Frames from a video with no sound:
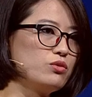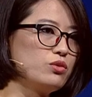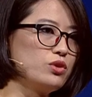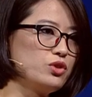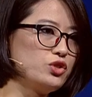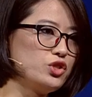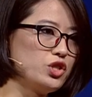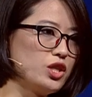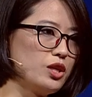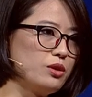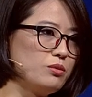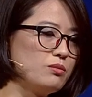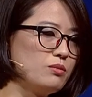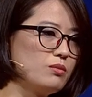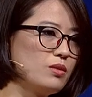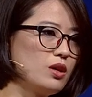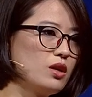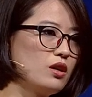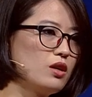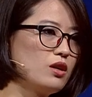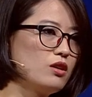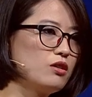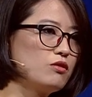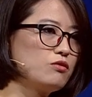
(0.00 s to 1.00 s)
regime,
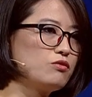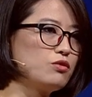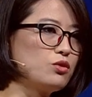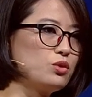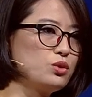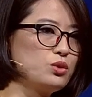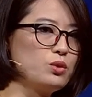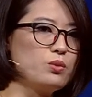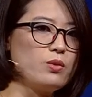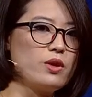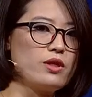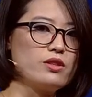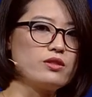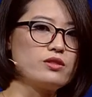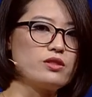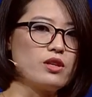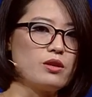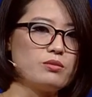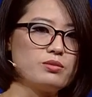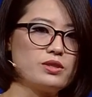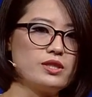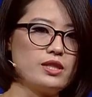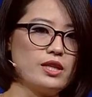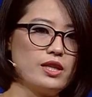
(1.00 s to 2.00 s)
food with the
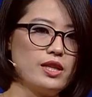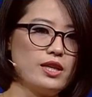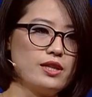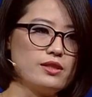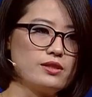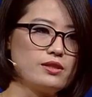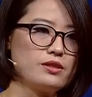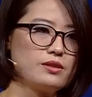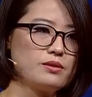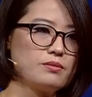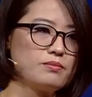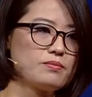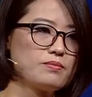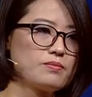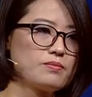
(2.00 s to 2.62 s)
subsidies.